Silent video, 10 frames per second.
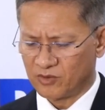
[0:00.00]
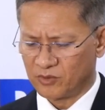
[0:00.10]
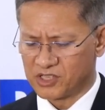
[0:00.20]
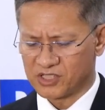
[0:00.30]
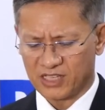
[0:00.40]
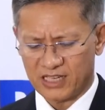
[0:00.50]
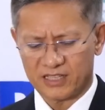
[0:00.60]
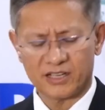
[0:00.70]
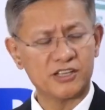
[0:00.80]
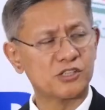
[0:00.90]
which is
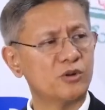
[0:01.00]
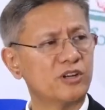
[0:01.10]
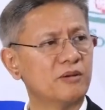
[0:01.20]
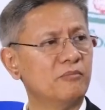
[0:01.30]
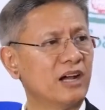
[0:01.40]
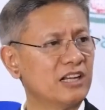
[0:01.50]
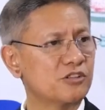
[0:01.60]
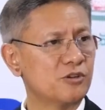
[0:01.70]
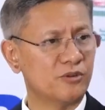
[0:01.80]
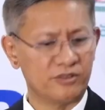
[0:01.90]
another historic
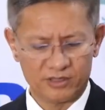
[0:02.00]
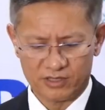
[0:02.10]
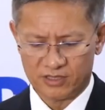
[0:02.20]
milestone